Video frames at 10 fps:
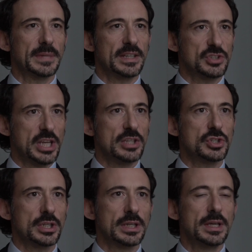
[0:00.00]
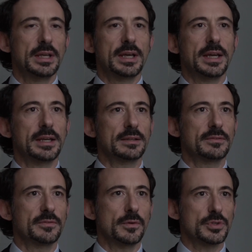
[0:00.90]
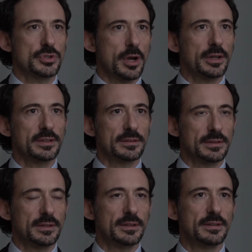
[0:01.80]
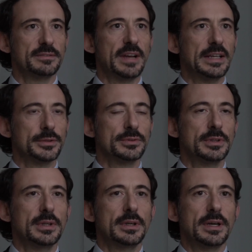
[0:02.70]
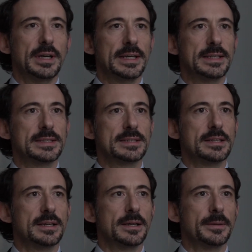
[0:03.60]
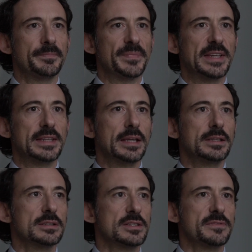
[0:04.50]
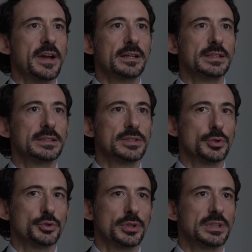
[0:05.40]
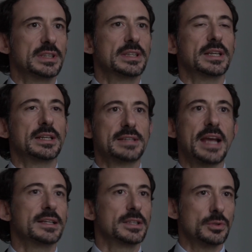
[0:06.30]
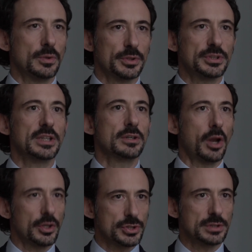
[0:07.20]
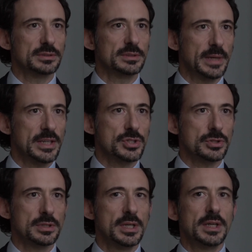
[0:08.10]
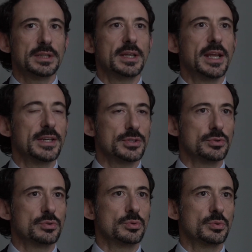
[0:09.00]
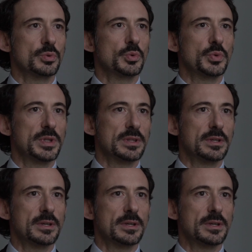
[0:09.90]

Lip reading: exchanging and for stocking value. And then there is also a technical or technological dimension that has to do with